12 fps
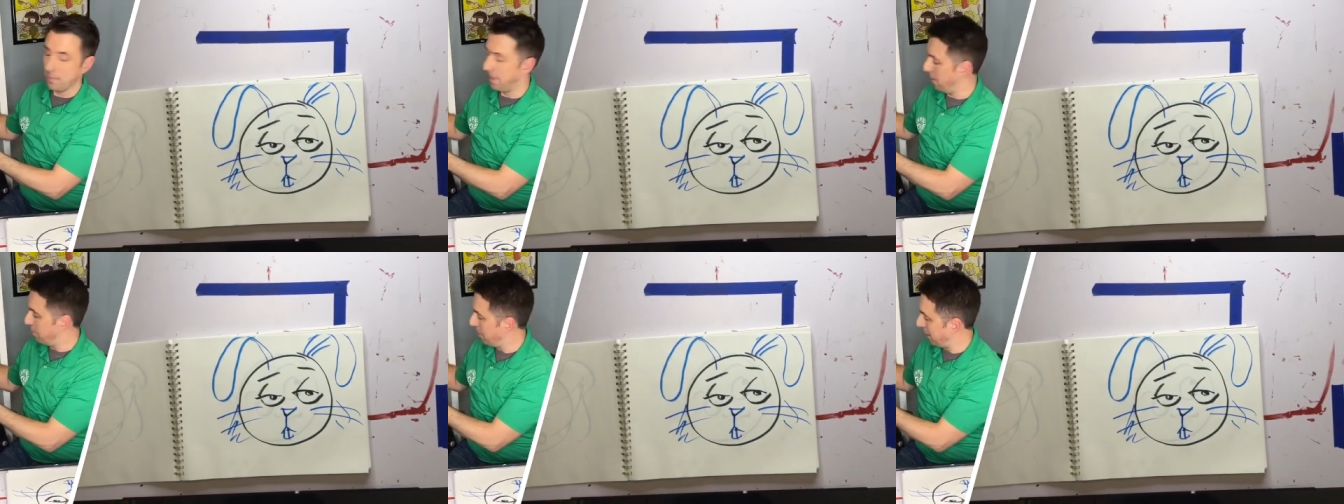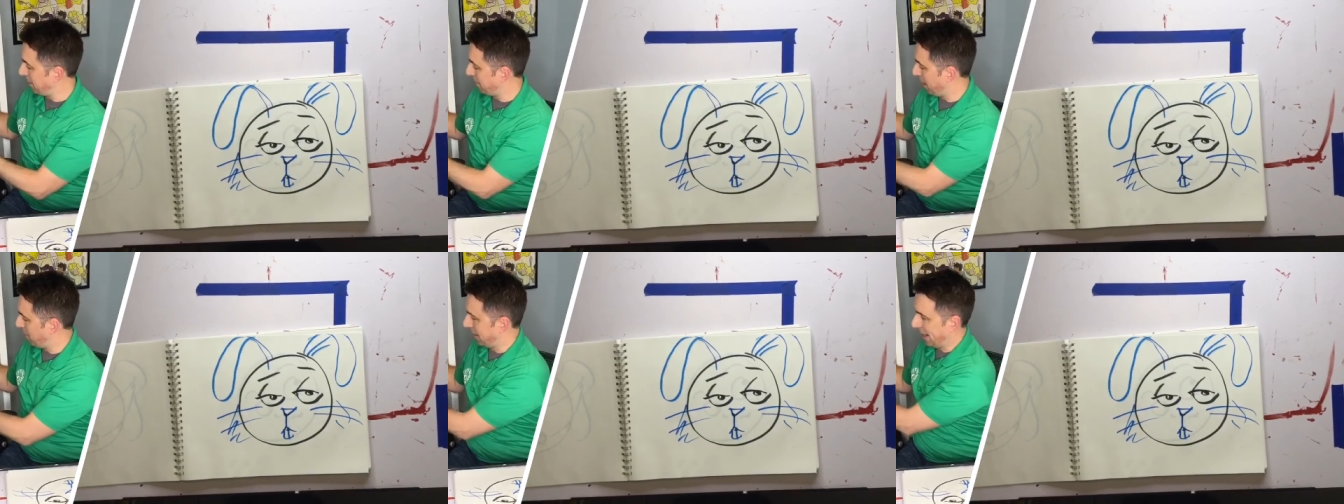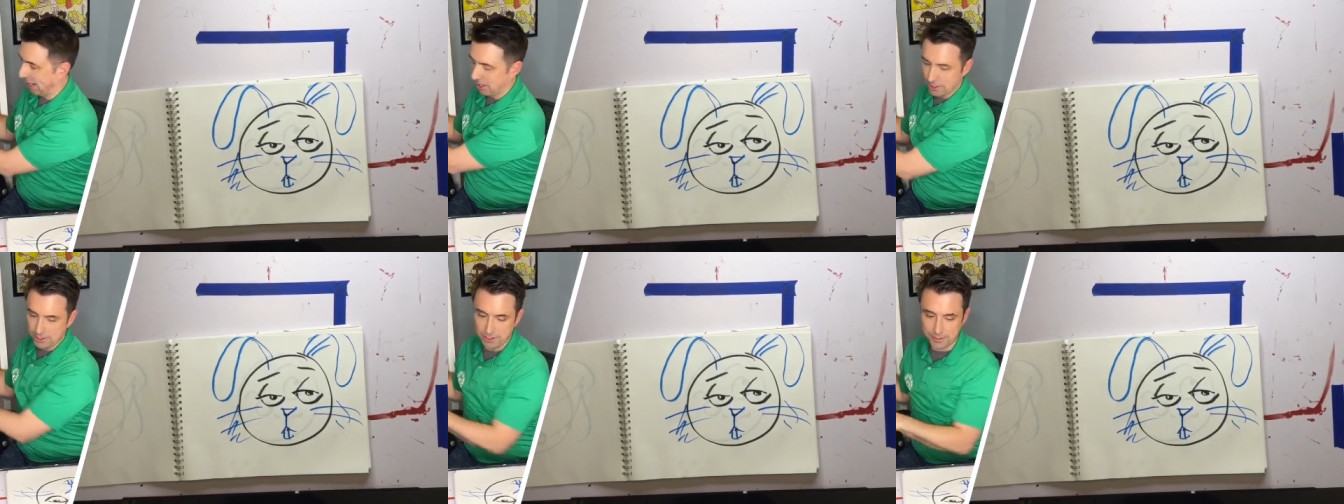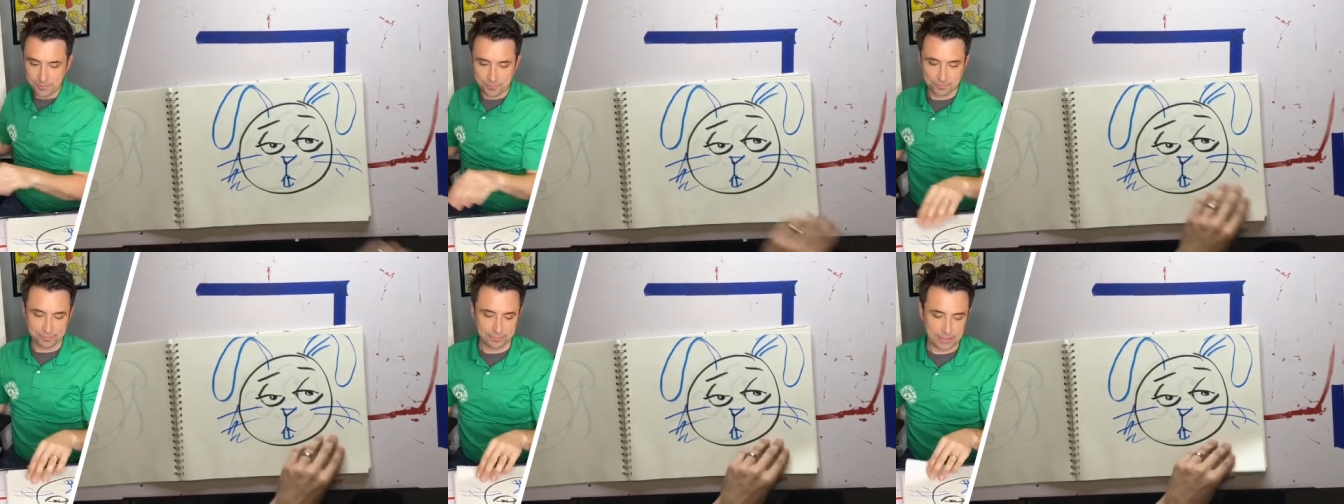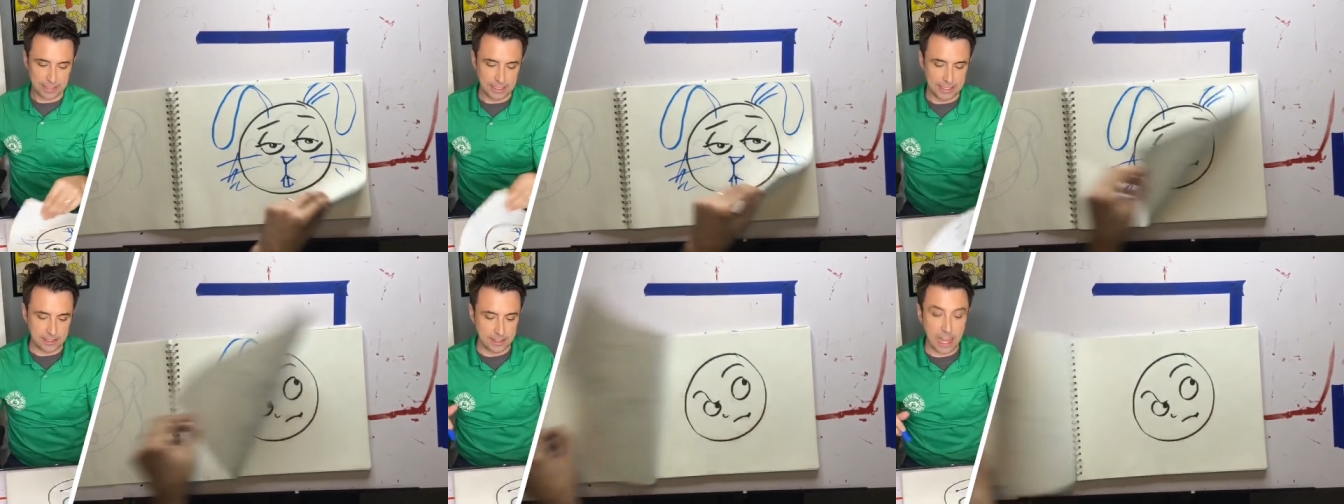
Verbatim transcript: that bunny rabbit character is.